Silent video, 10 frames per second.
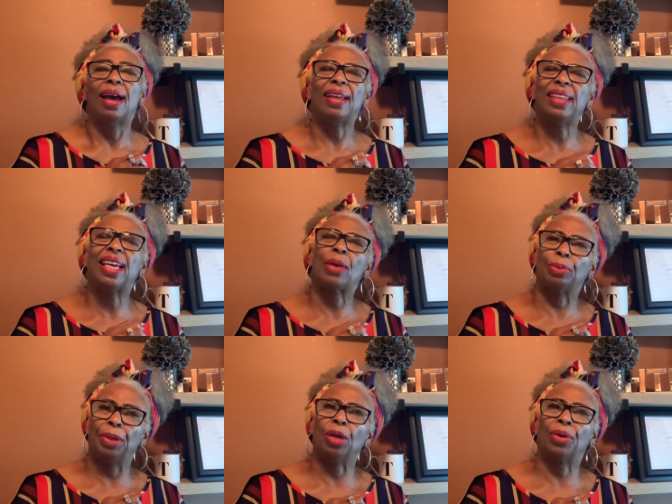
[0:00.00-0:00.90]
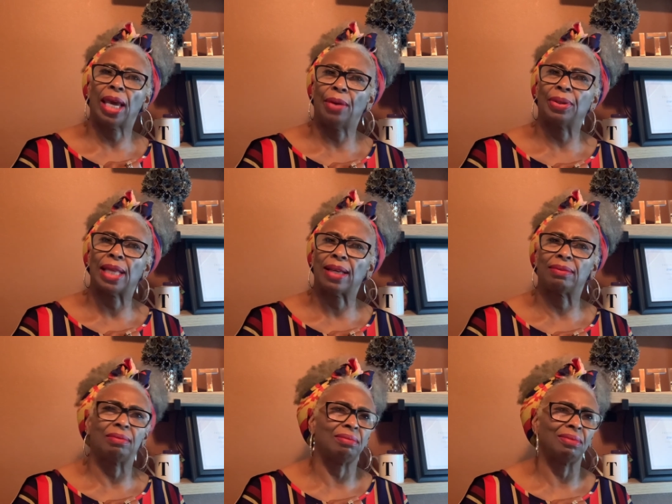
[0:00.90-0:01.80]
I think I would be okay
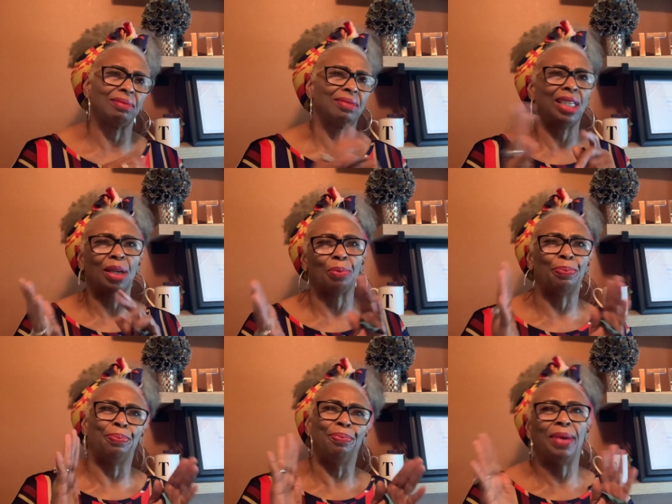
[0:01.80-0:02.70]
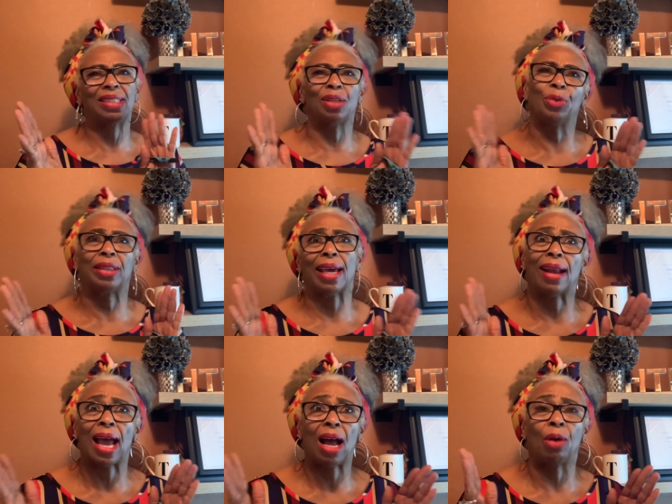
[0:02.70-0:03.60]
without, you know, messing with that
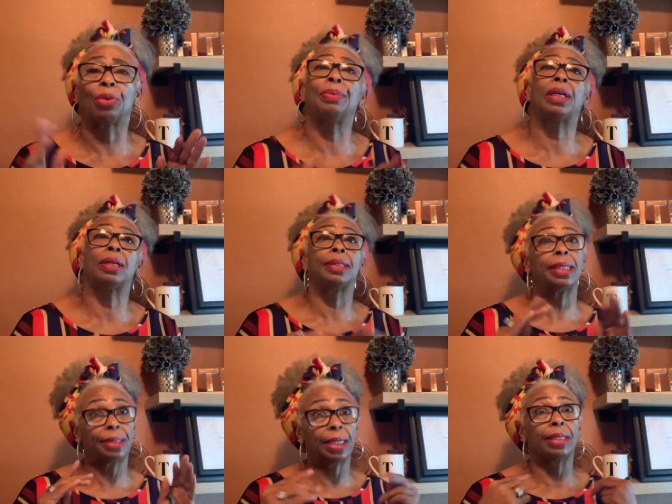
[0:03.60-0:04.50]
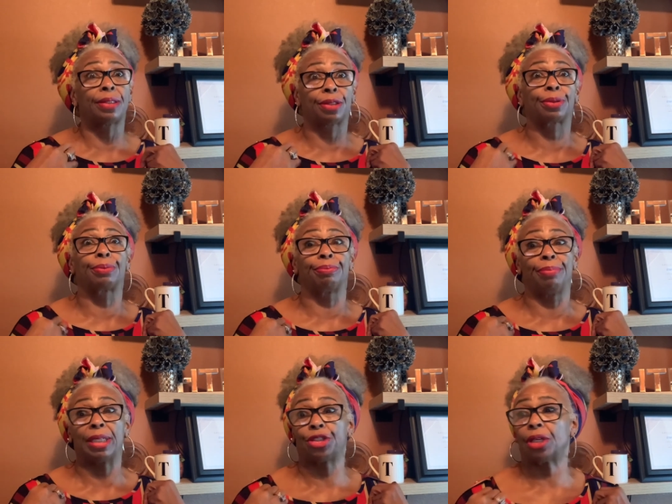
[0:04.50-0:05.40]
hour because it does
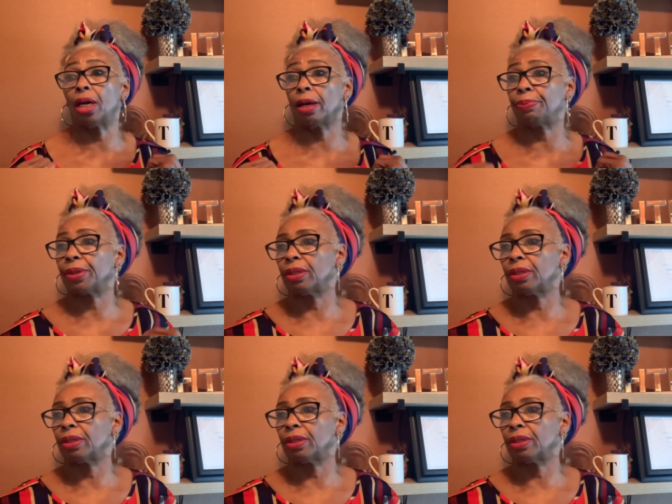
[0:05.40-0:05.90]
mess you up